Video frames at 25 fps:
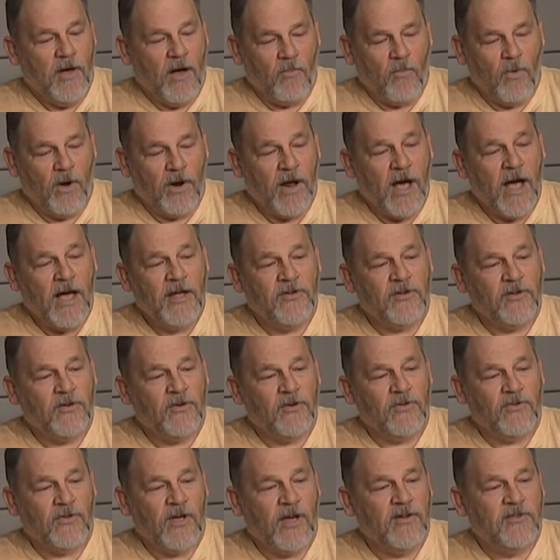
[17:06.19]
What I
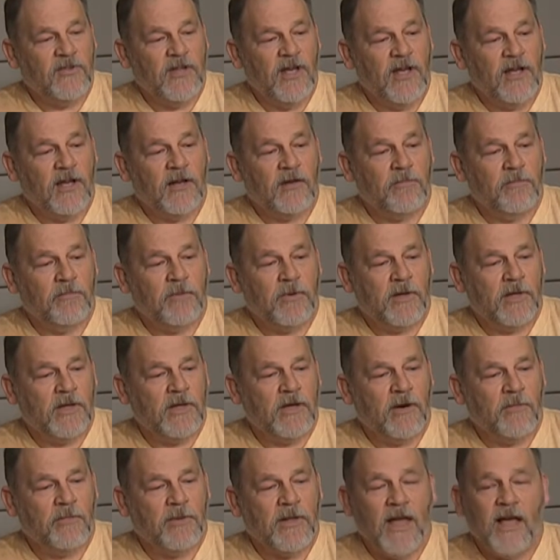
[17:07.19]
do is I take
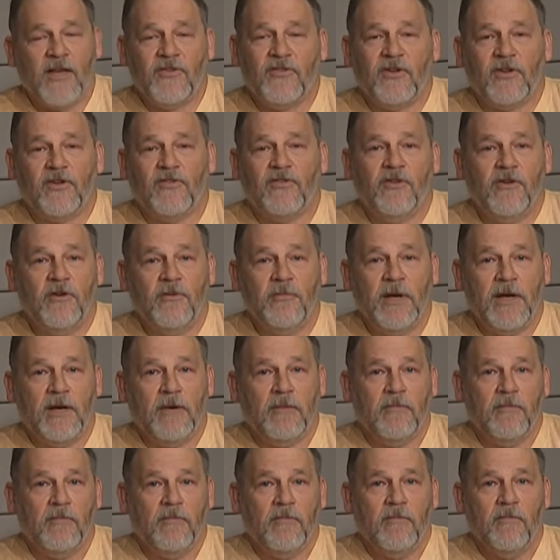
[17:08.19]
clear plastic
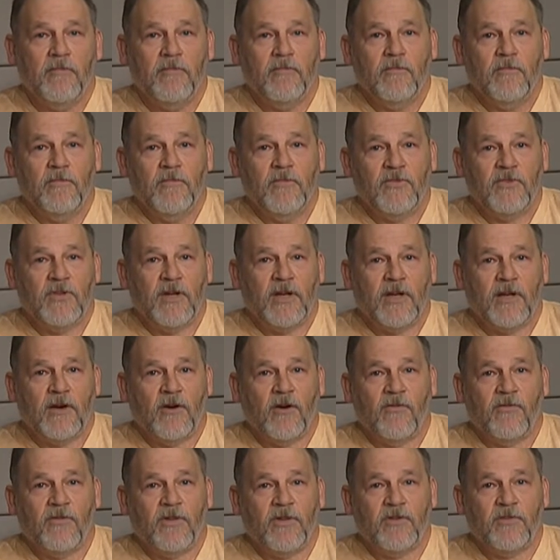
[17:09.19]
tubing stick it
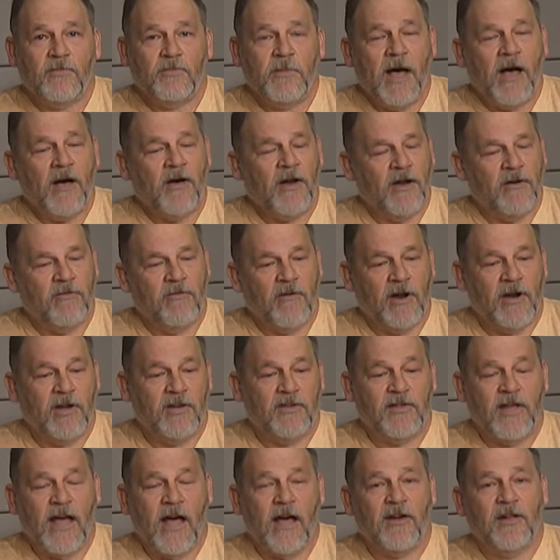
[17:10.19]
over the spout and run
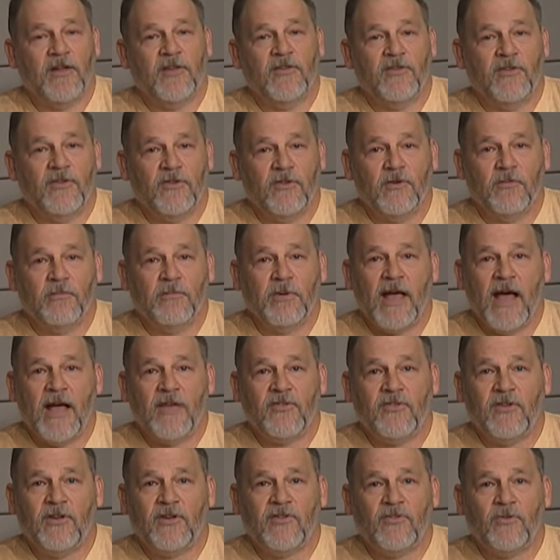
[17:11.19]
it down into
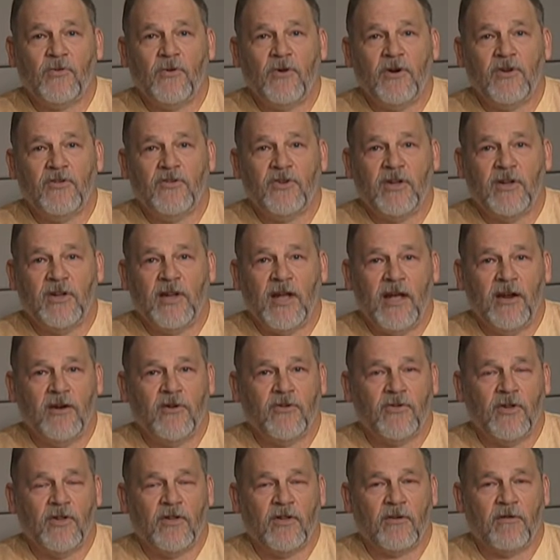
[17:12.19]
plastic storage
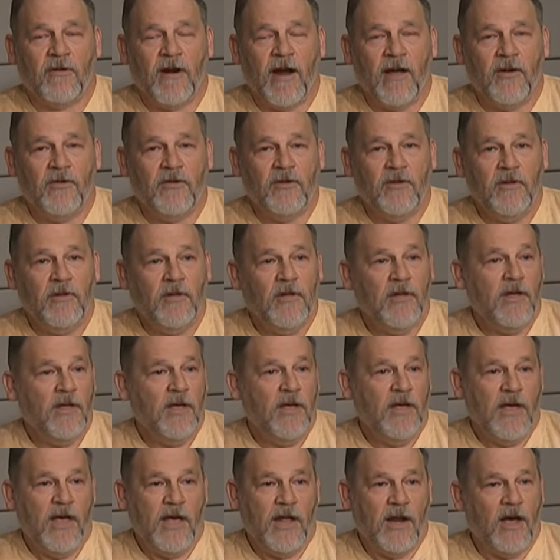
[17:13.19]
containers on the ground.
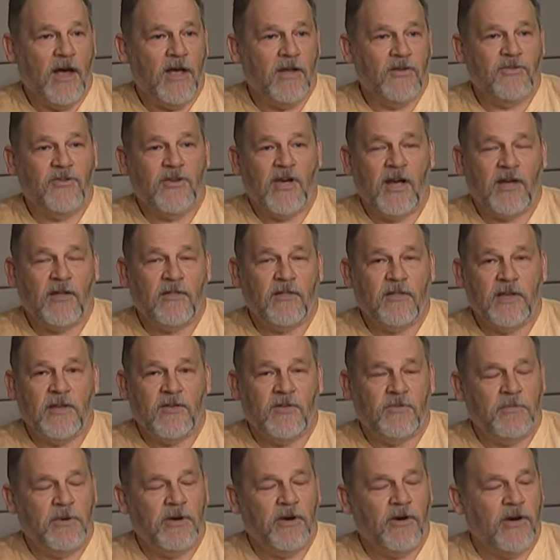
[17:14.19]
And I check
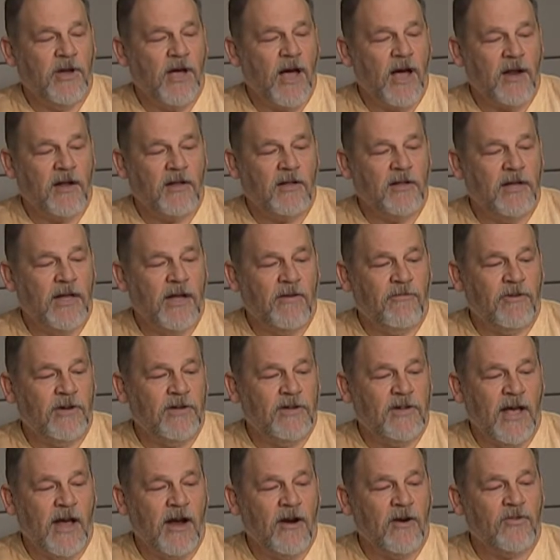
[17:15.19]
these periodically every
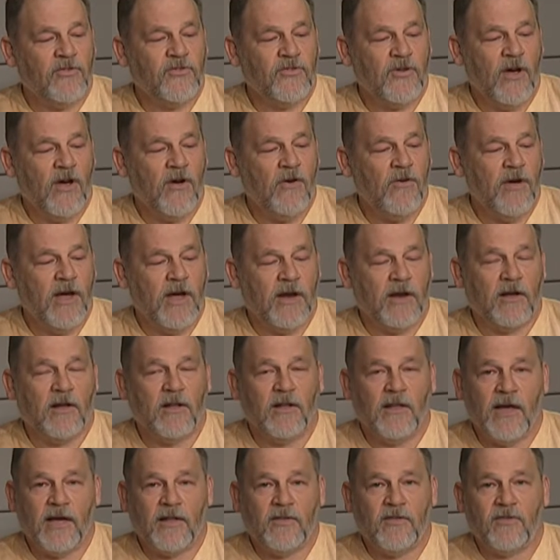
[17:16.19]
day or so and
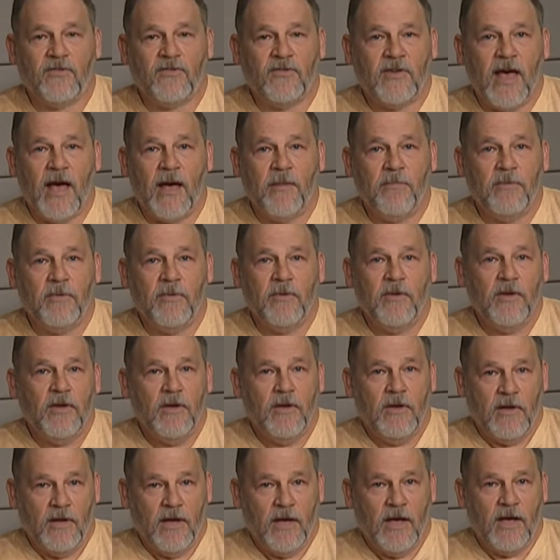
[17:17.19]
collect the sap
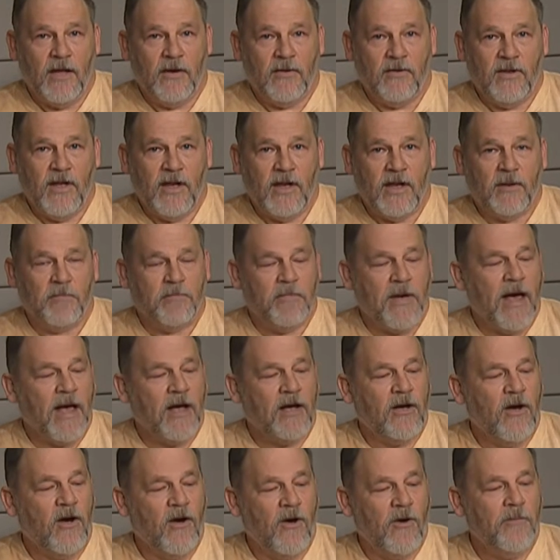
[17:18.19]
and take it
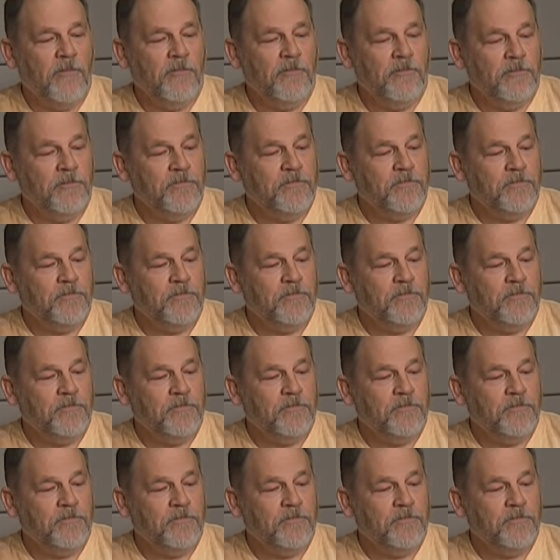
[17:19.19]
back home.